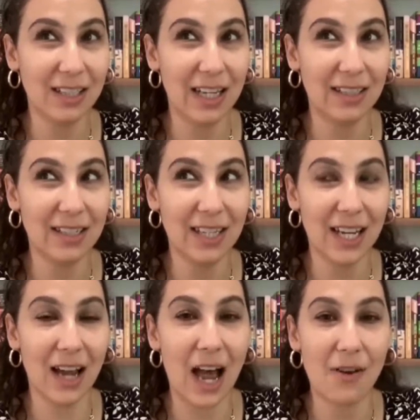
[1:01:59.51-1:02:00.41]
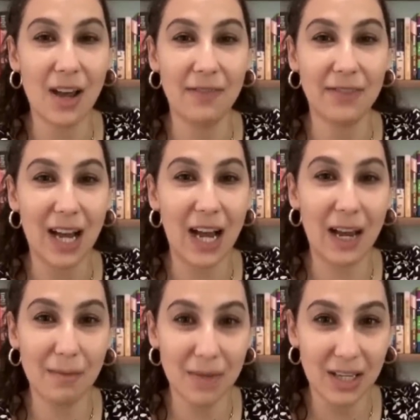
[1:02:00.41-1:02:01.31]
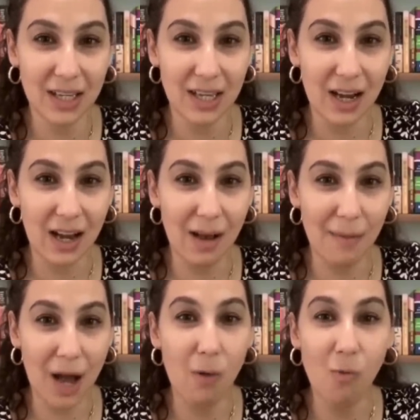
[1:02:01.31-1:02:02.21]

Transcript: as he said, I don't have time. Um, I